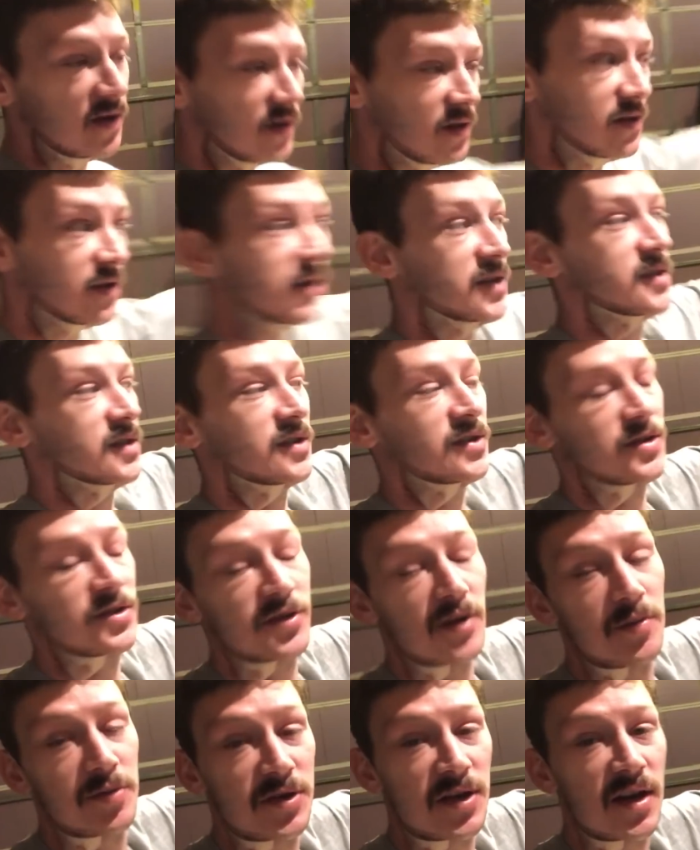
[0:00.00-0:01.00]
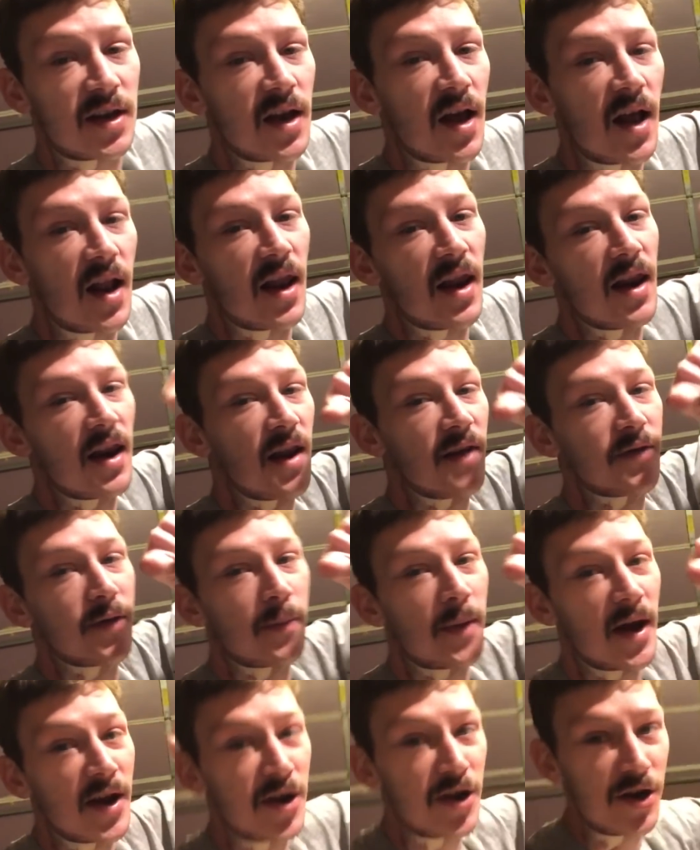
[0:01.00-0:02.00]
Links in description. Love you,
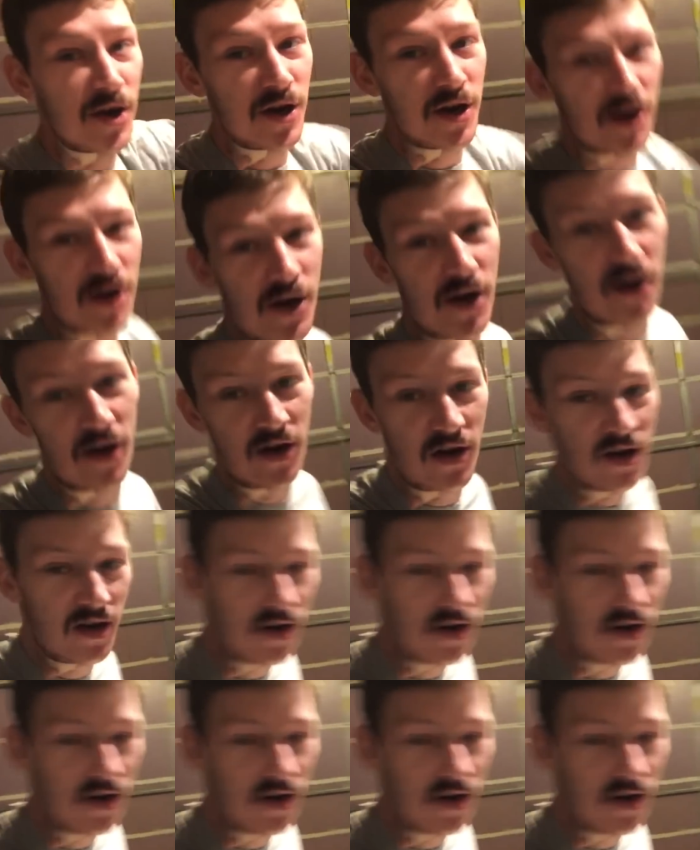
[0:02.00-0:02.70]
bye!